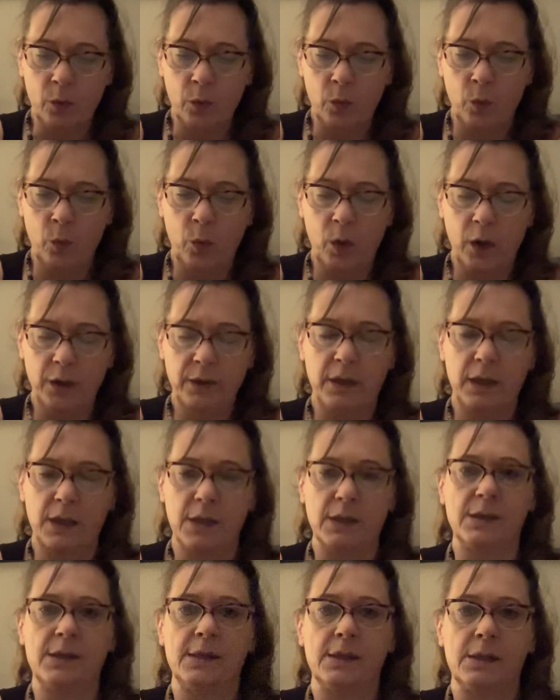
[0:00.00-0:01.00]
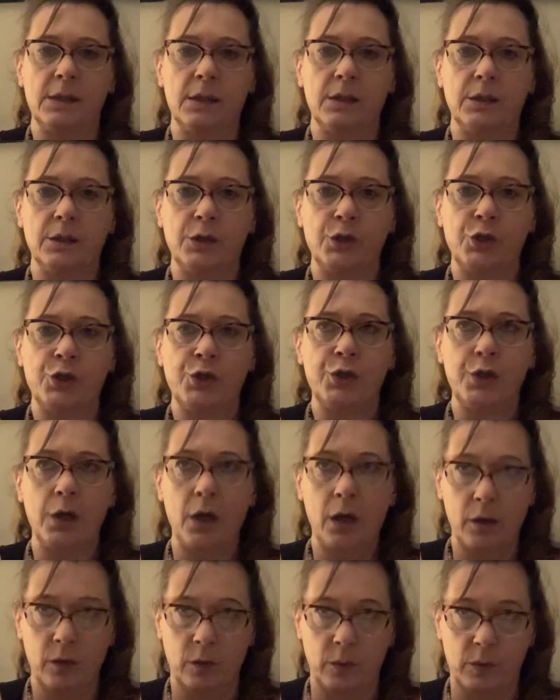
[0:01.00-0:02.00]
what this
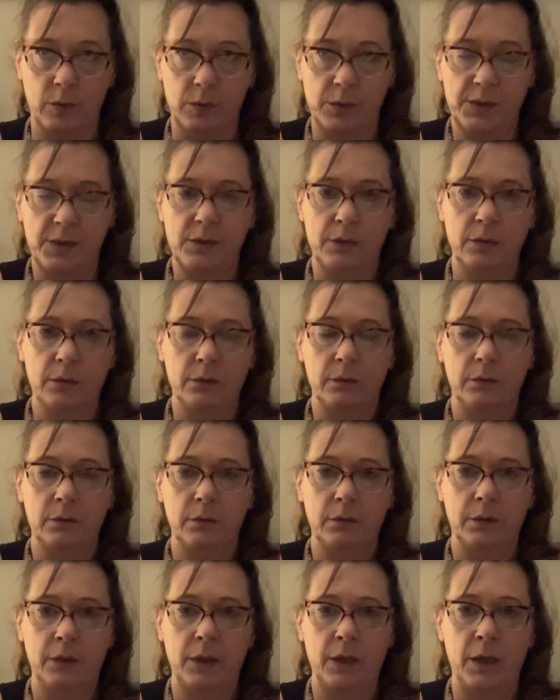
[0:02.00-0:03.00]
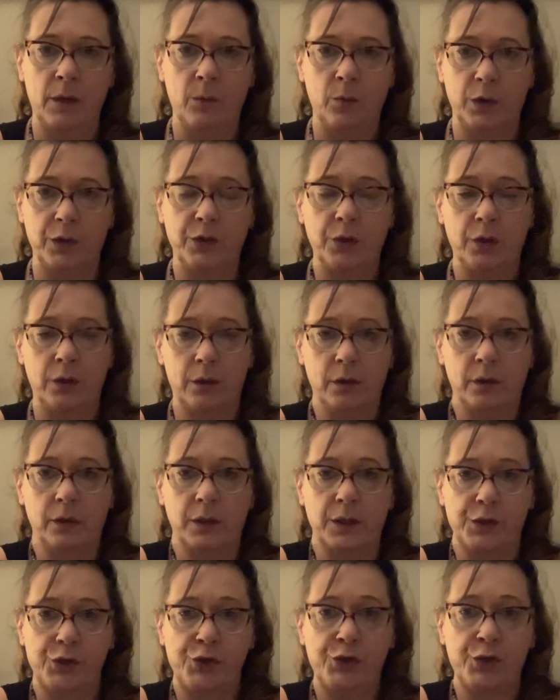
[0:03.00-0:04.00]
shows, and what Turtle
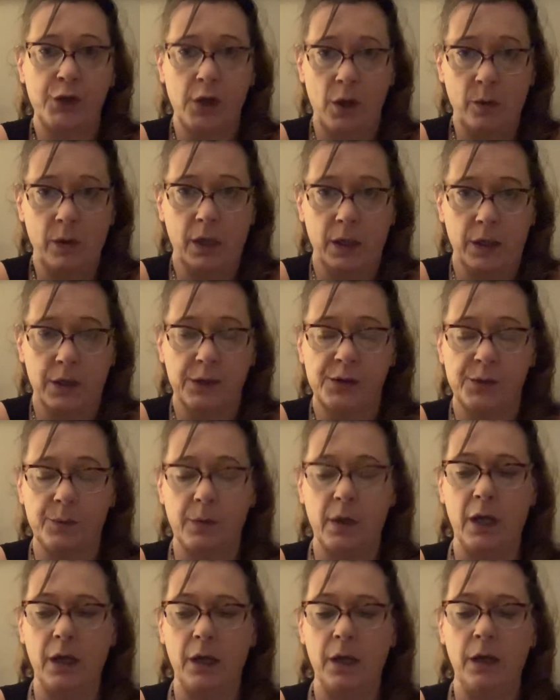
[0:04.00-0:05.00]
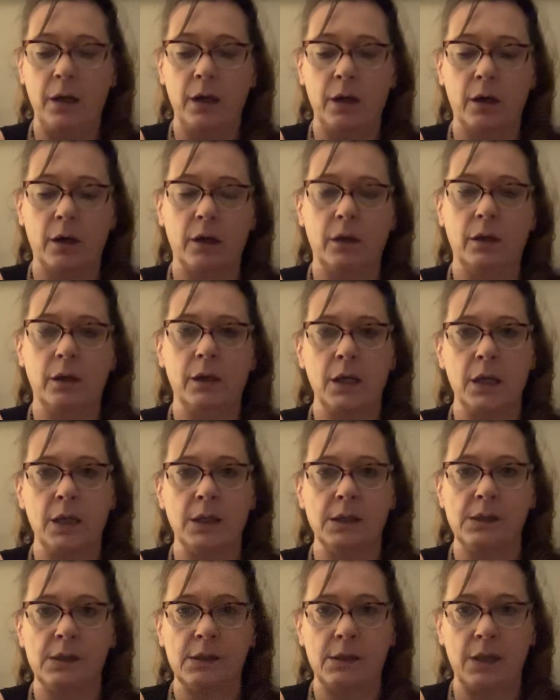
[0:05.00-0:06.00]
is showing us right here,
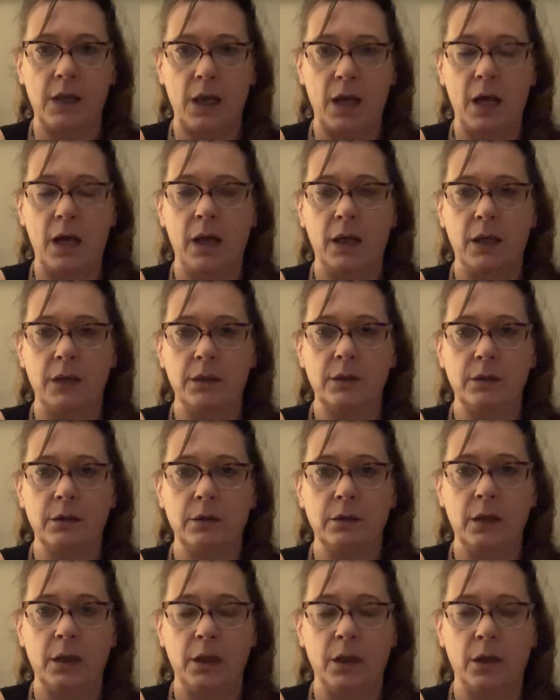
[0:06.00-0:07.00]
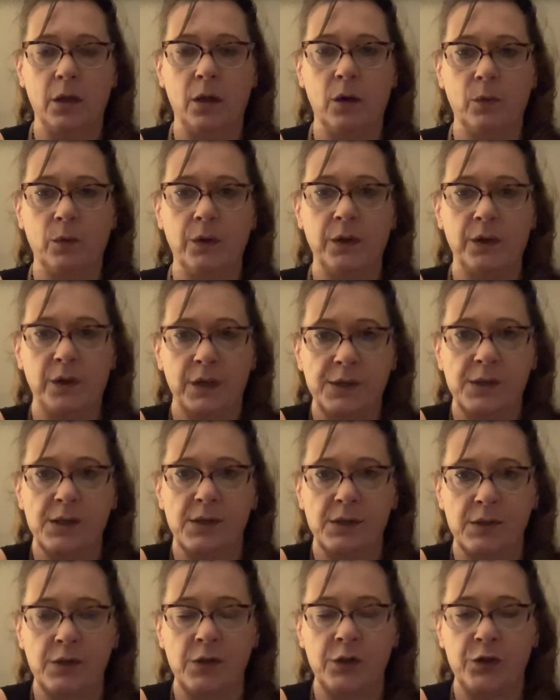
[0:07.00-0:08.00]
is that, this
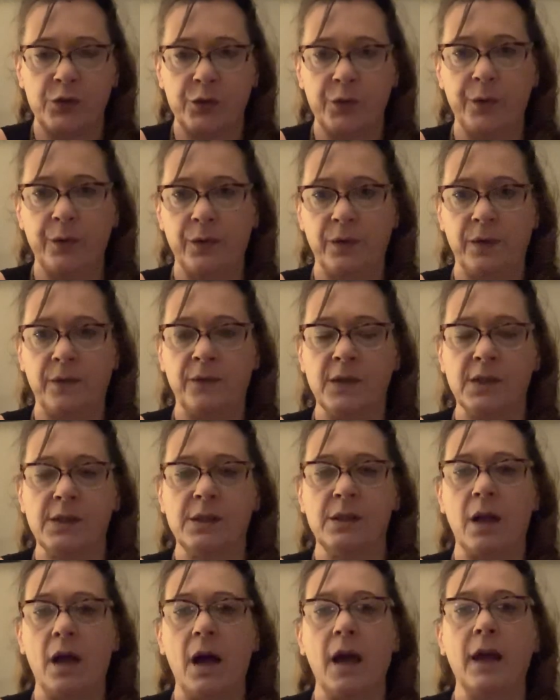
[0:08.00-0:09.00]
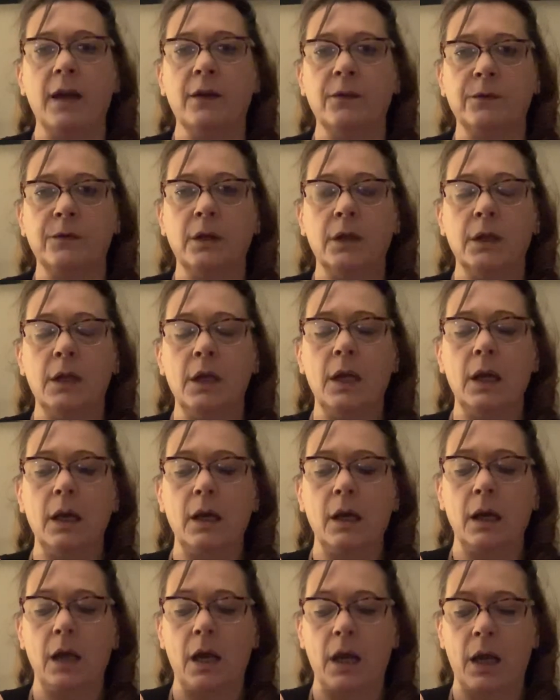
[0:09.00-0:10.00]
is the truth of his life.
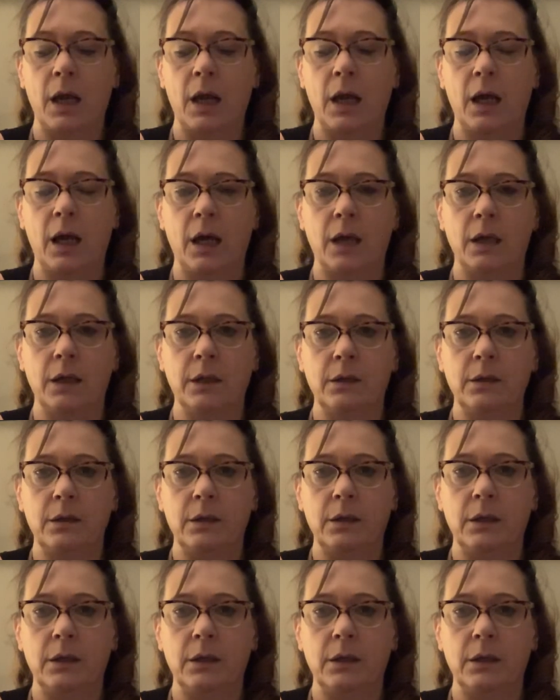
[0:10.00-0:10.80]
And